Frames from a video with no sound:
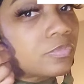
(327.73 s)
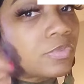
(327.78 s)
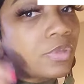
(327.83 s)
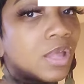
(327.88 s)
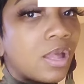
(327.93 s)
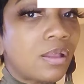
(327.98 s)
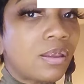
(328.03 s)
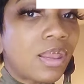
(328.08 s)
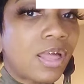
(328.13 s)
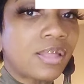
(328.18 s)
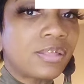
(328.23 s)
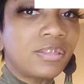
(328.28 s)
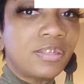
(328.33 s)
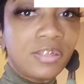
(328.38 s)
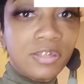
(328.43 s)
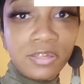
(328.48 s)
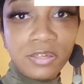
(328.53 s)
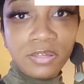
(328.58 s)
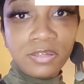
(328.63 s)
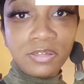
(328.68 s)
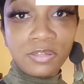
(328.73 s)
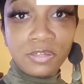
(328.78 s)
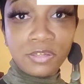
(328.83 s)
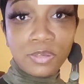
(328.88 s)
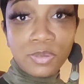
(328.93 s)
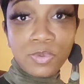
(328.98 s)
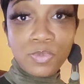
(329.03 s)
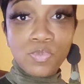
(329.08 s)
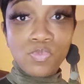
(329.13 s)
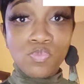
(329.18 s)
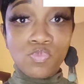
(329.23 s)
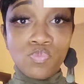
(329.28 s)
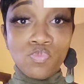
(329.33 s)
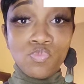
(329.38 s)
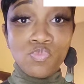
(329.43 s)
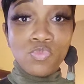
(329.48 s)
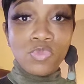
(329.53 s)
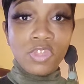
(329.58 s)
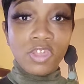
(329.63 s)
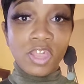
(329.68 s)
Y'all like these?
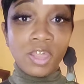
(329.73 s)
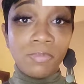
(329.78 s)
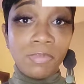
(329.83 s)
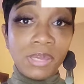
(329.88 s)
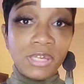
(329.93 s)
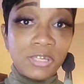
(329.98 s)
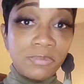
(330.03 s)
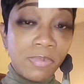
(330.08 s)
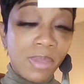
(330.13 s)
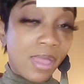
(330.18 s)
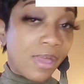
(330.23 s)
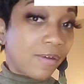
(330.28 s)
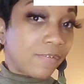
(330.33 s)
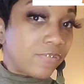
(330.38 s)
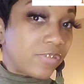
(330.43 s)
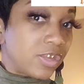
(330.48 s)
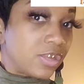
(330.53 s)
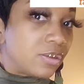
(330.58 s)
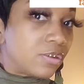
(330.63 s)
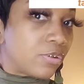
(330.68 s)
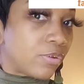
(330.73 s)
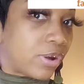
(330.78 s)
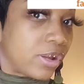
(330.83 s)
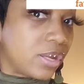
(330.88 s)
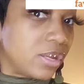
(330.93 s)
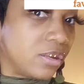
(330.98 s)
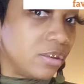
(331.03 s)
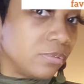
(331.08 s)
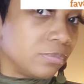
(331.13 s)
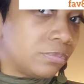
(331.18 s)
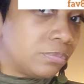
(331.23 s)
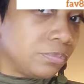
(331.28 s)
They match my outfit great.